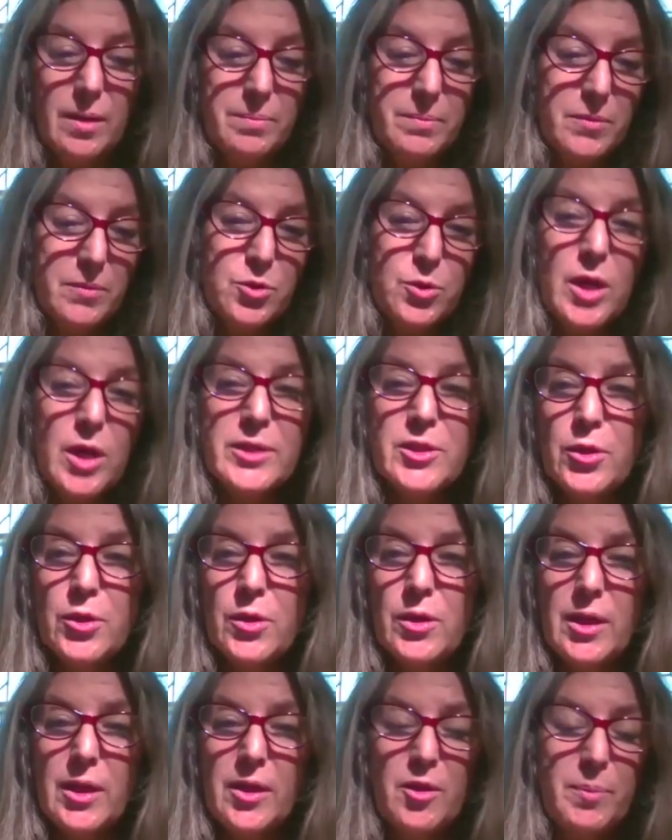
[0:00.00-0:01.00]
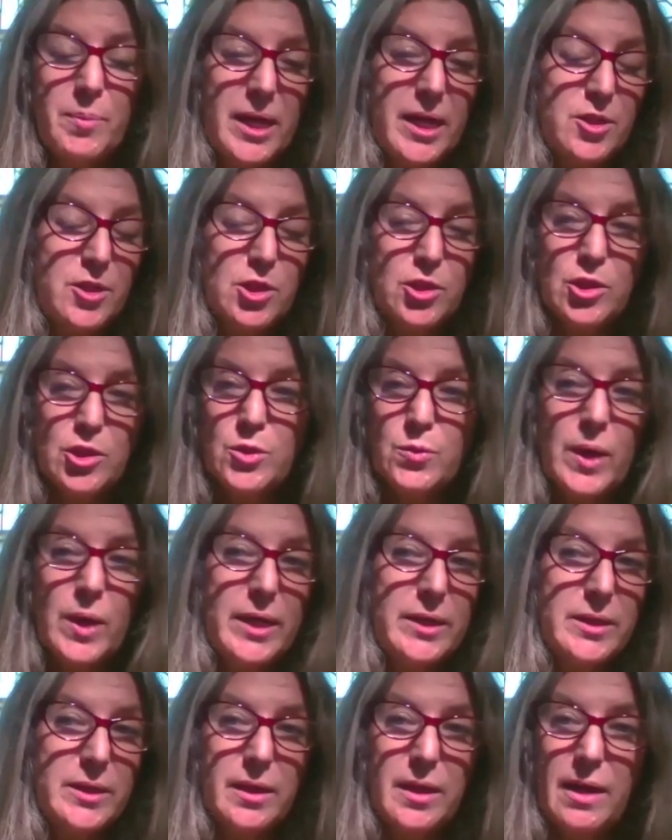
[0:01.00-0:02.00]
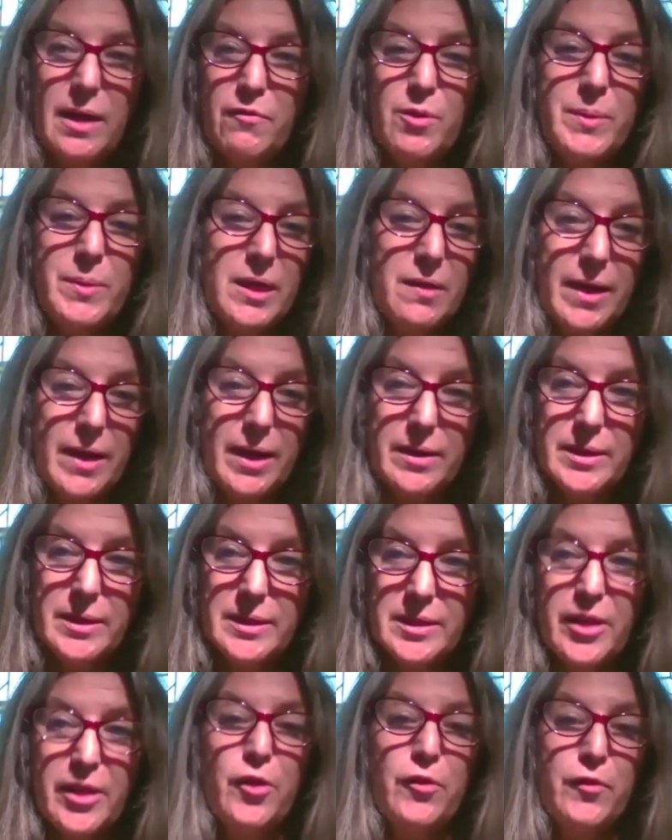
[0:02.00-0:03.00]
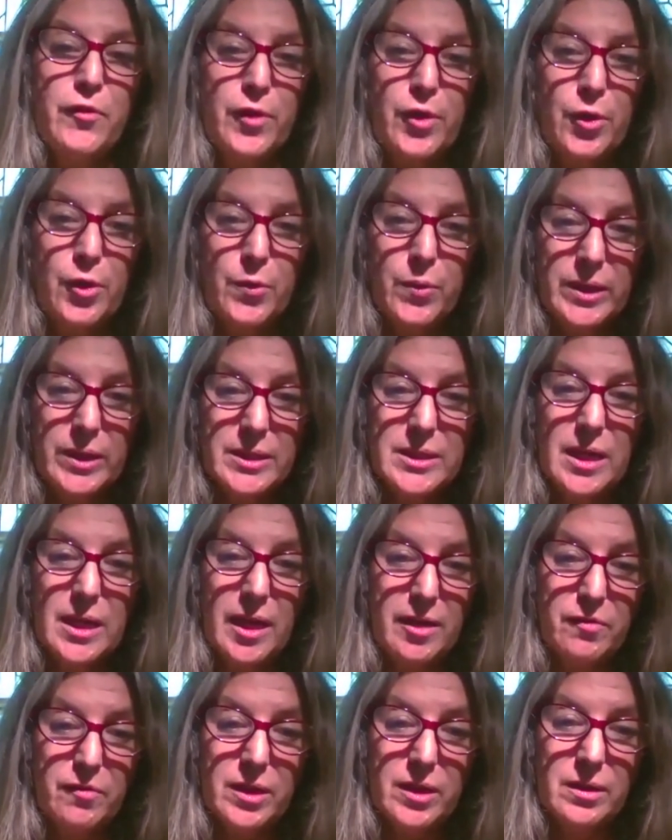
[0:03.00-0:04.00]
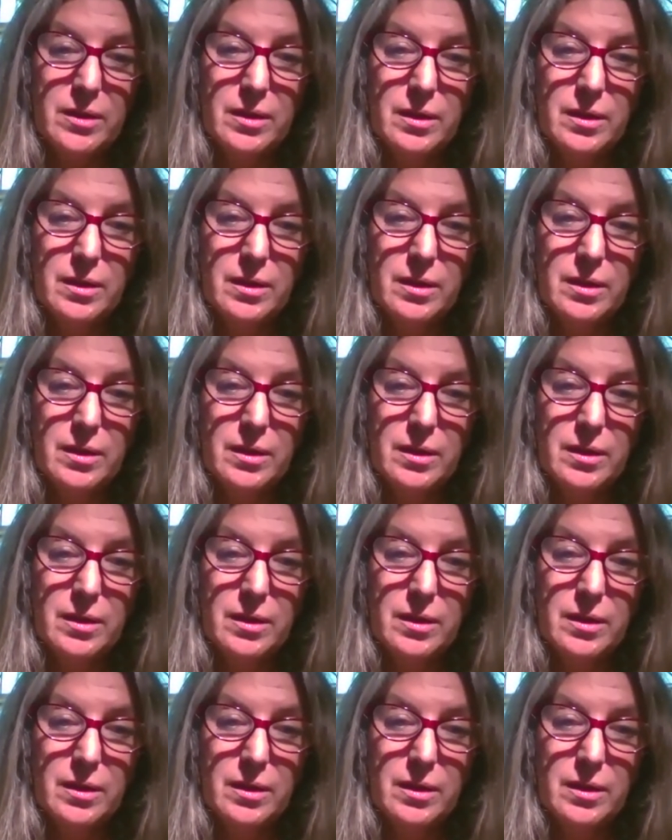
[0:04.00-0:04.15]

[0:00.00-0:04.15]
draw a circle on the page and just write everybody that is there for you inside of it.